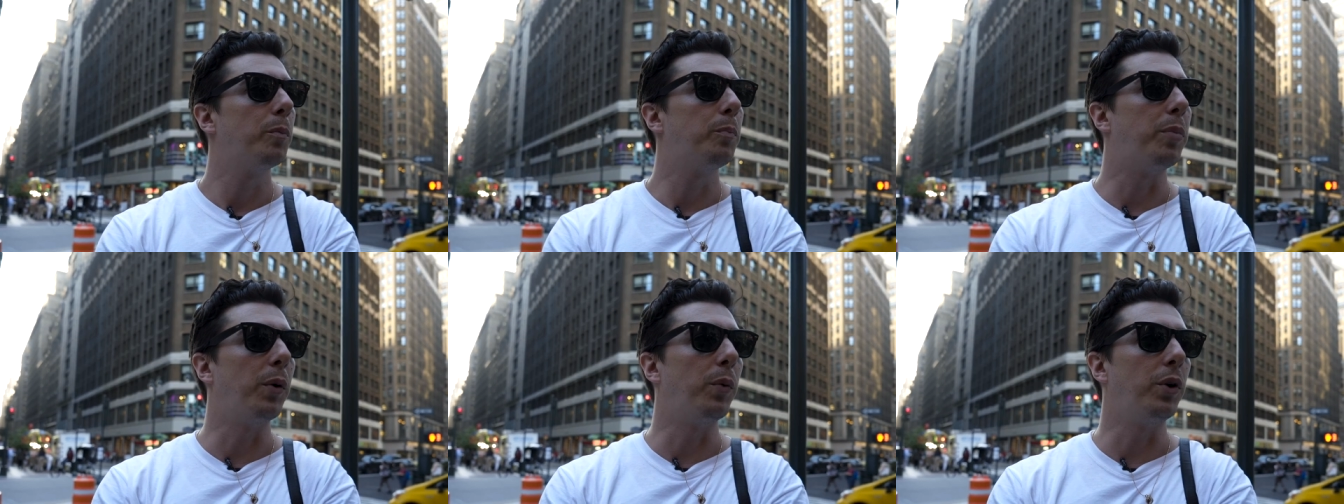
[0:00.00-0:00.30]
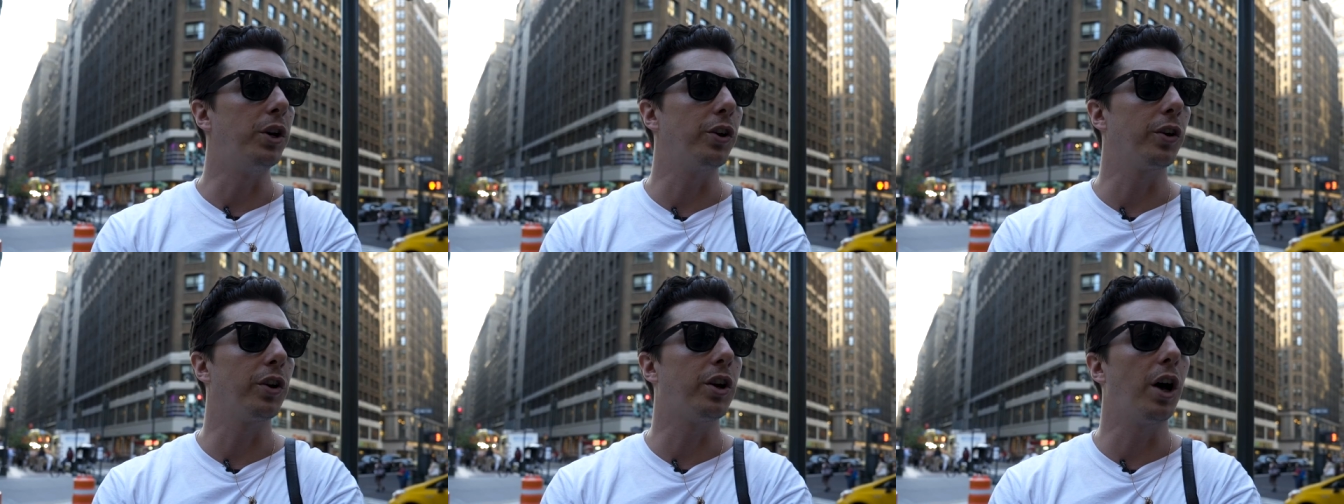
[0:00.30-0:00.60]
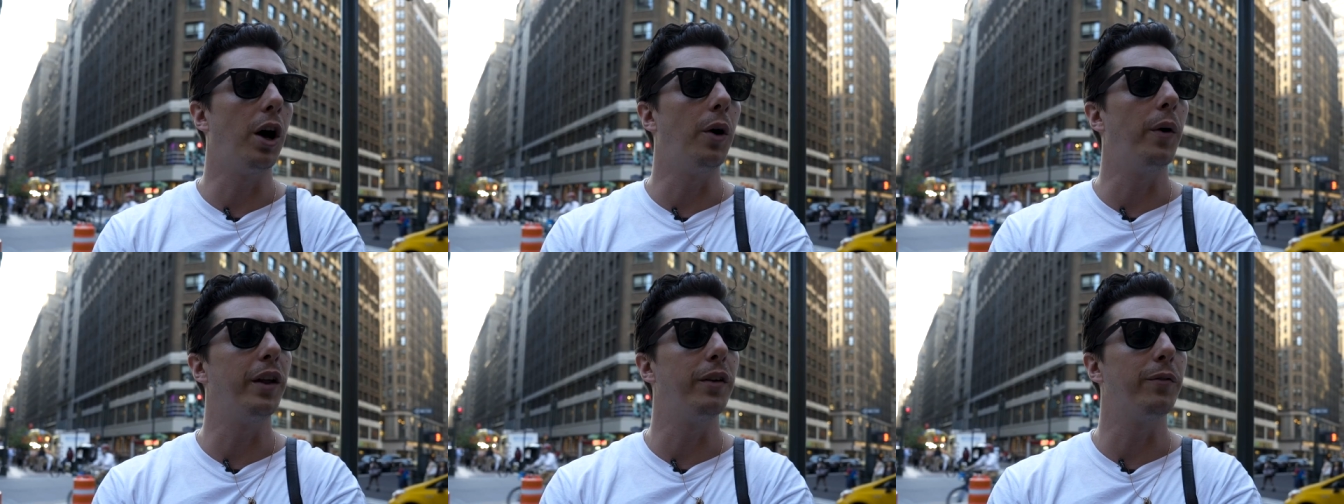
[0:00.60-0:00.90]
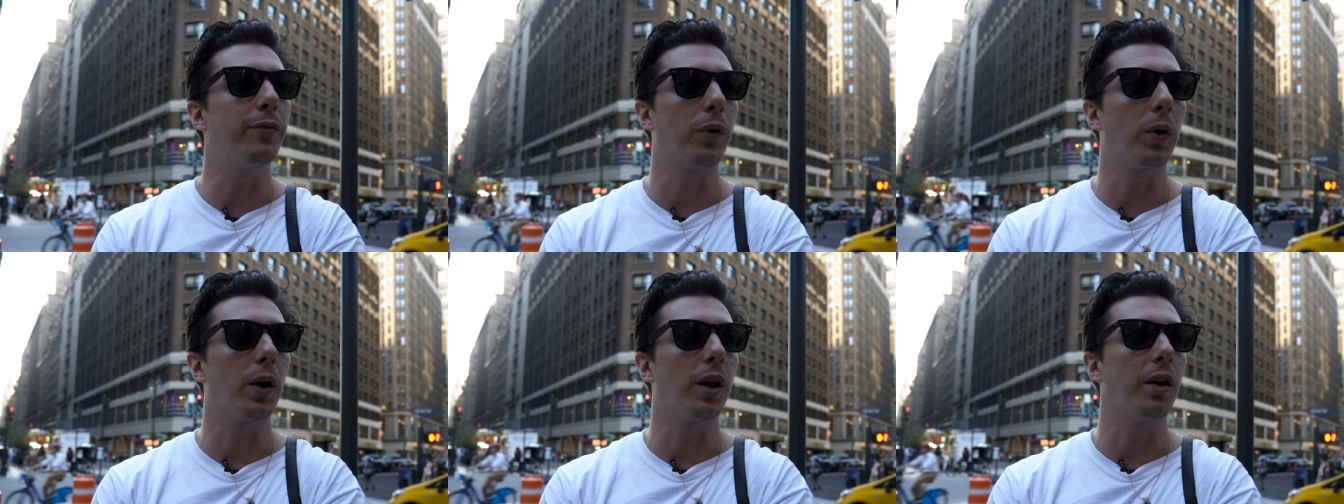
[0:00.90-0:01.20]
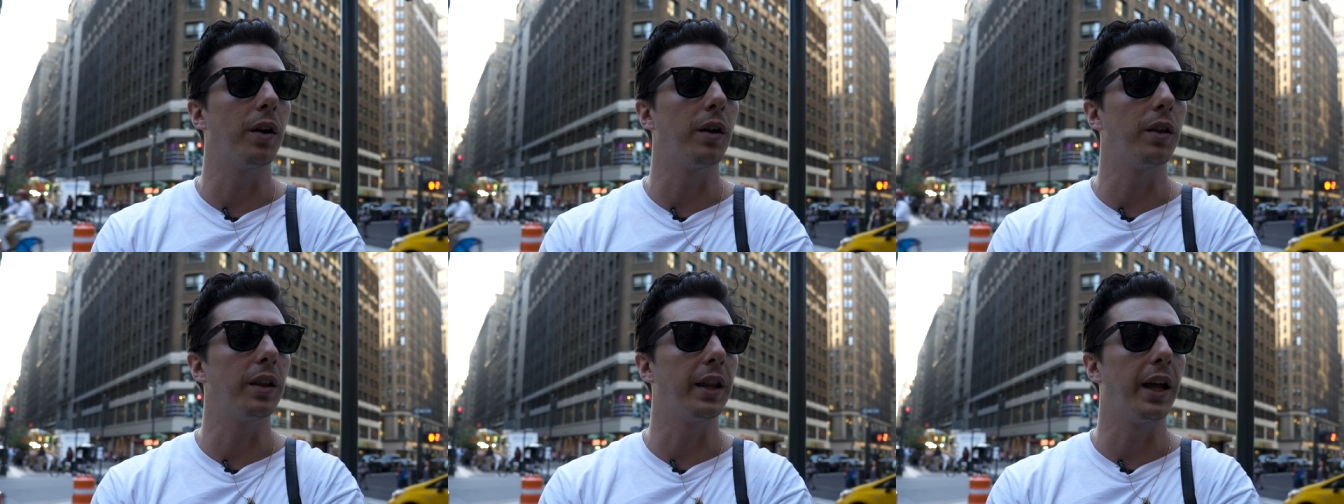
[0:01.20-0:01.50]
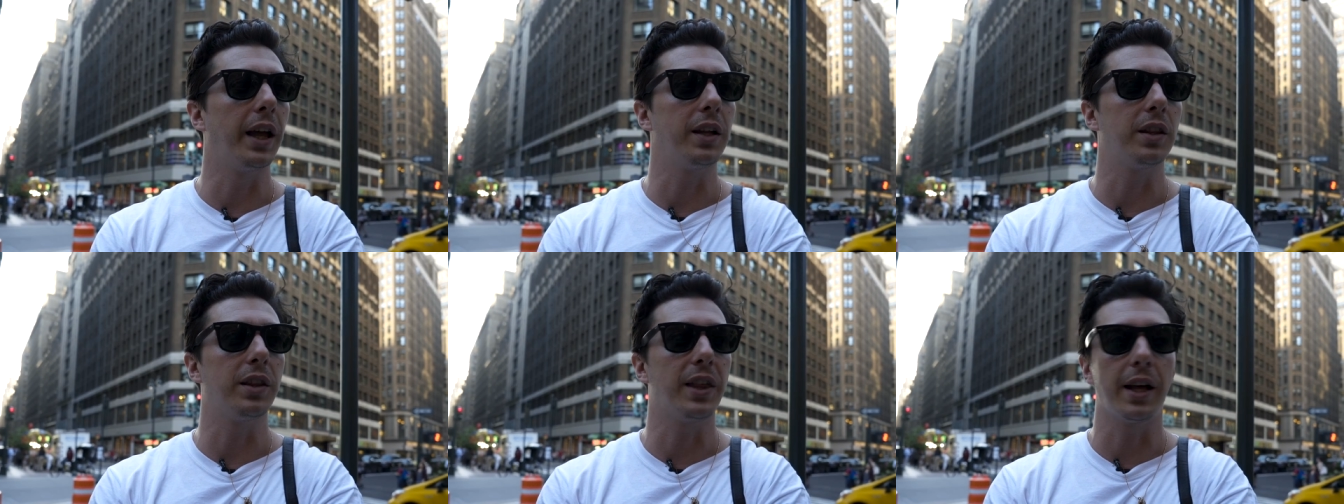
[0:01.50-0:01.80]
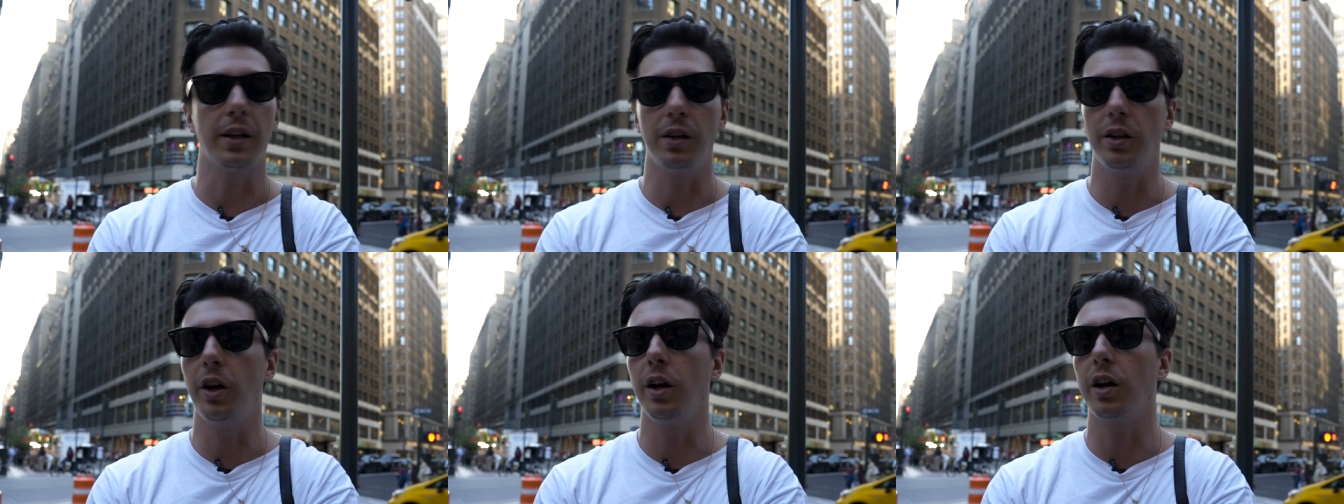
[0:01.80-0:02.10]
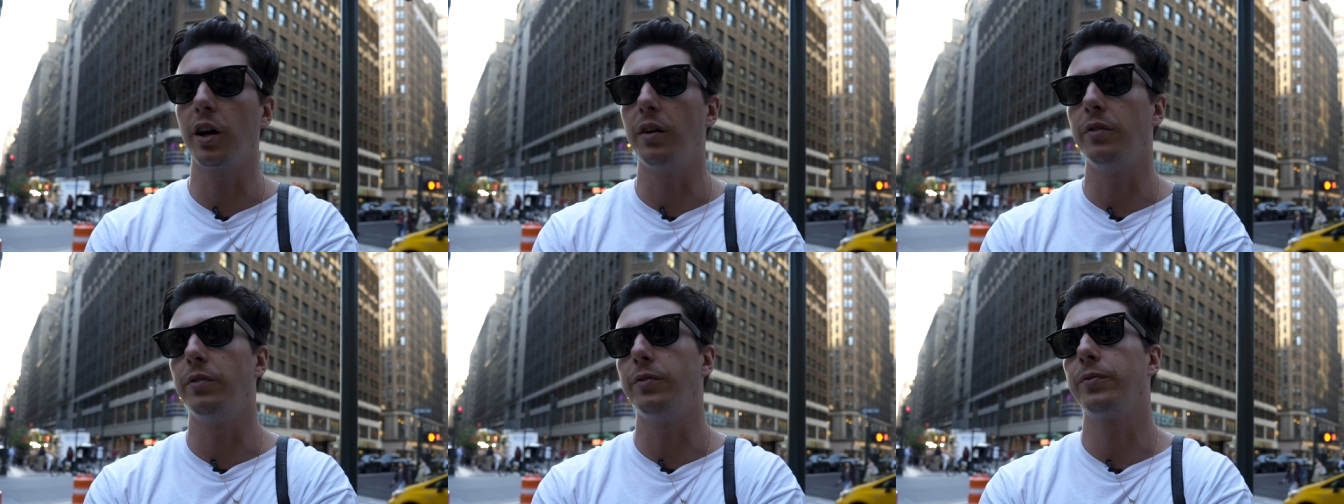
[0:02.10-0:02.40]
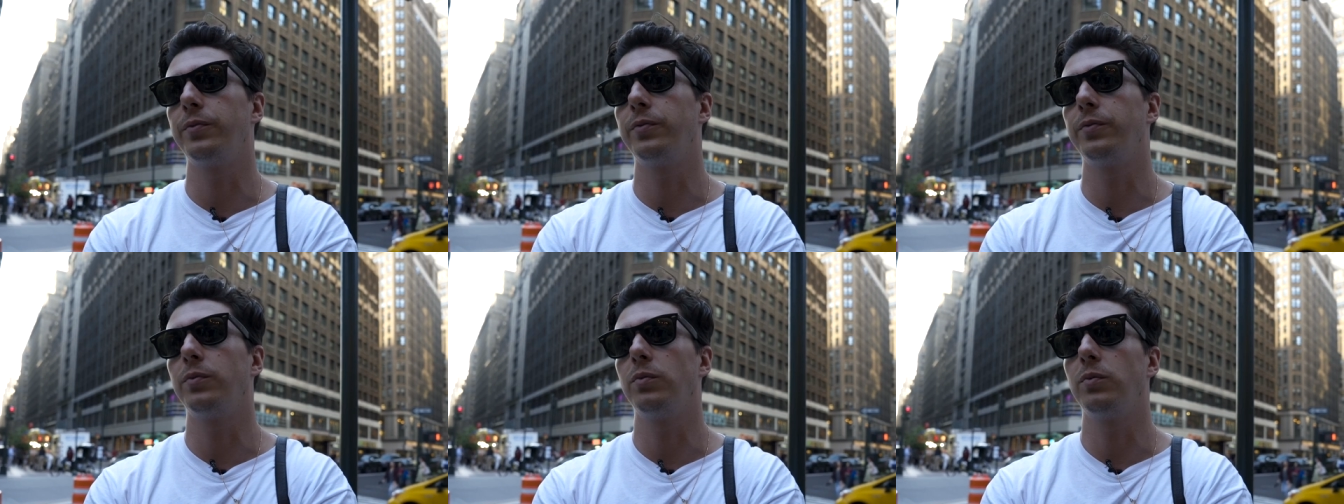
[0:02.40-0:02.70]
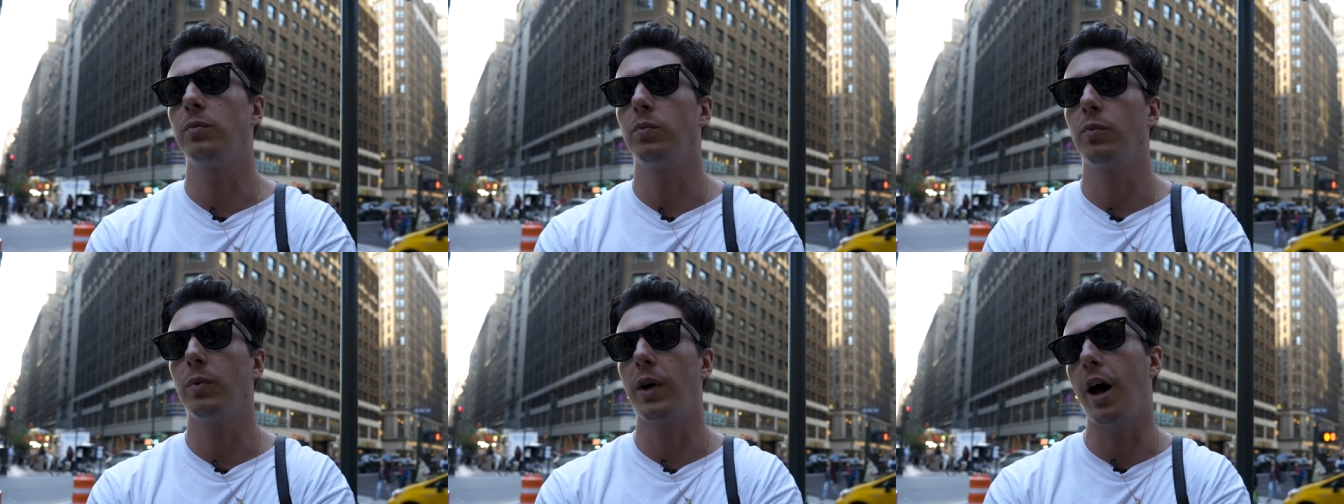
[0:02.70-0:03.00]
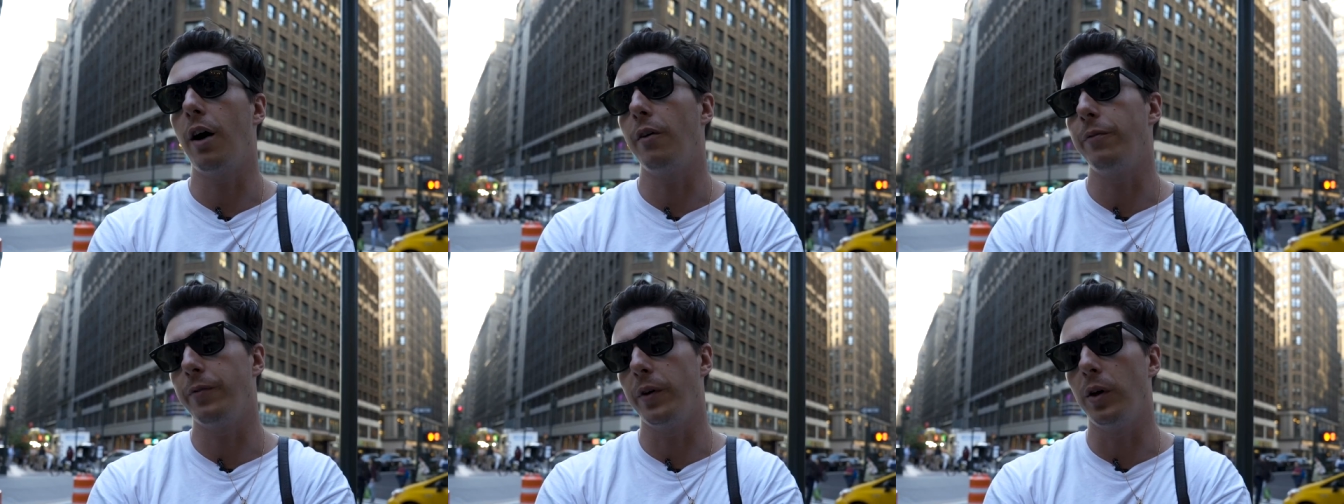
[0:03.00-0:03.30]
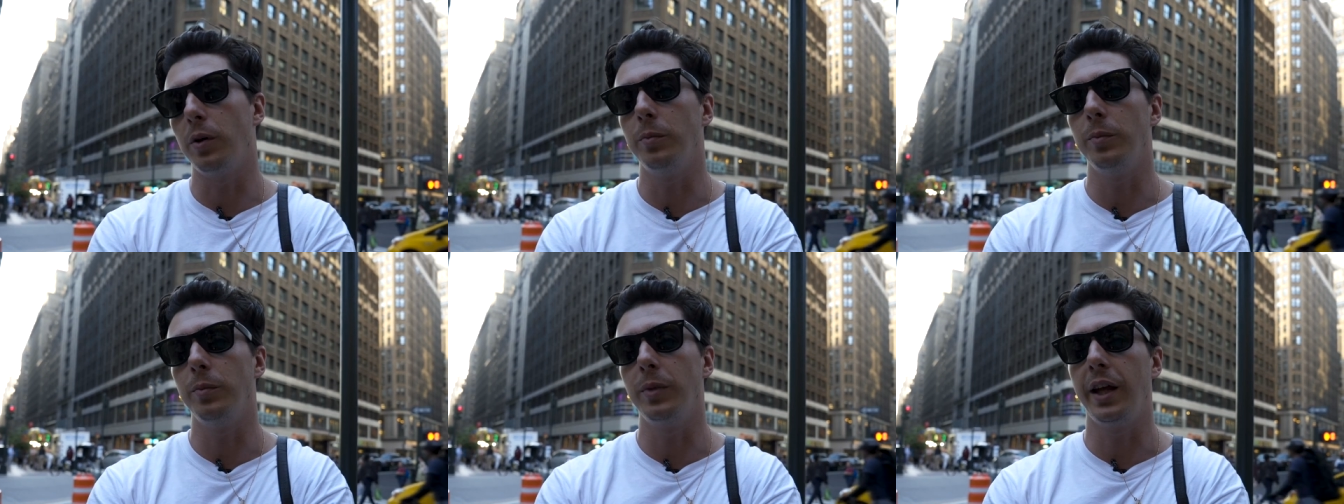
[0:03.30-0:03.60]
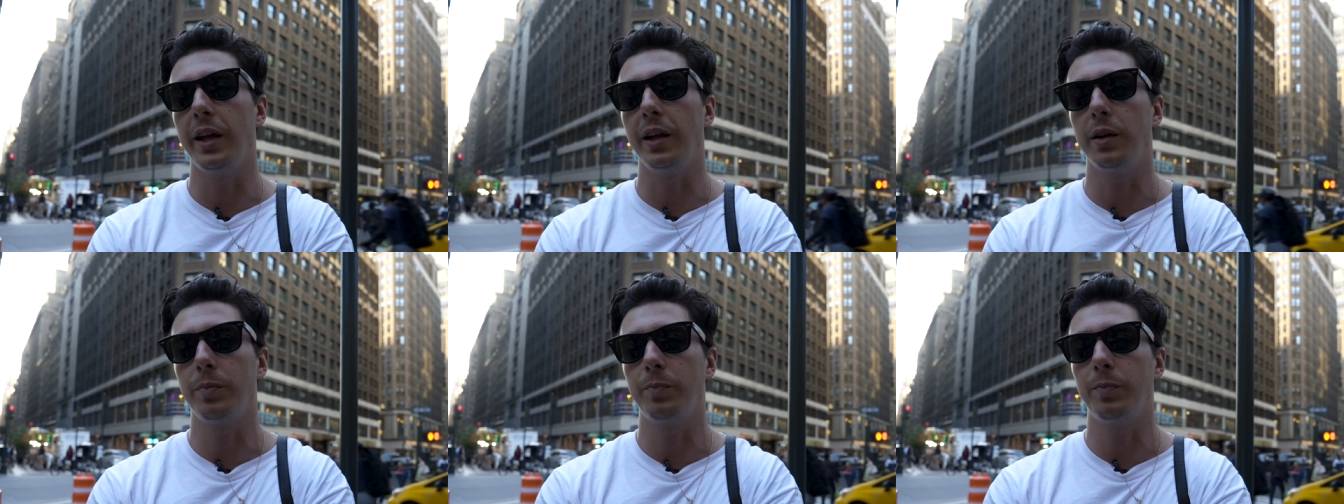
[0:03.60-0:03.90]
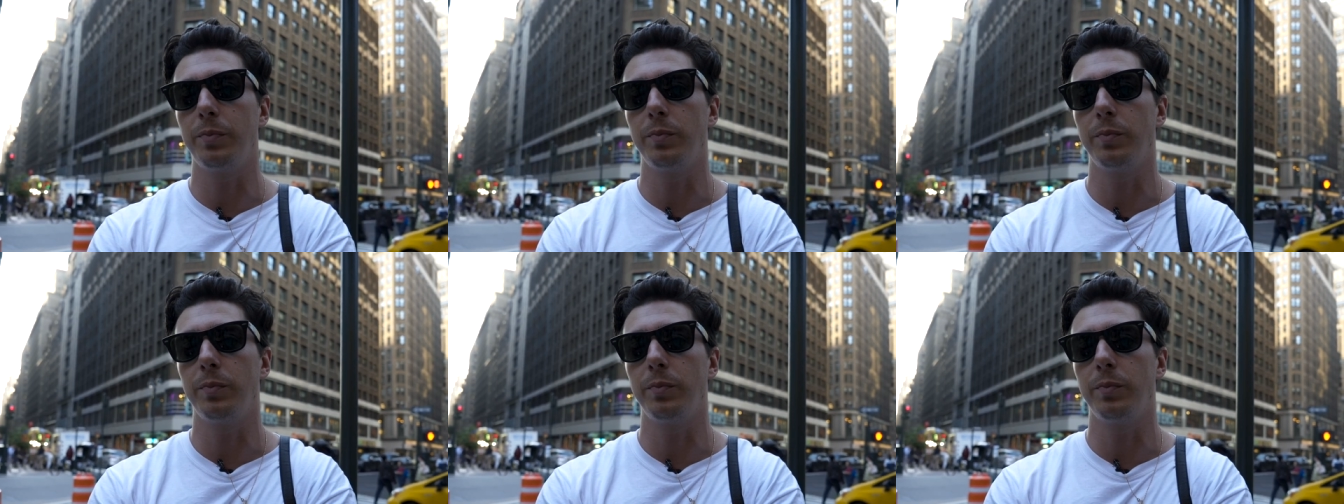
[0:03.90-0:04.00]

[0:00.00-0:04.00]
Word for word: but when you're going for like that look of how film like,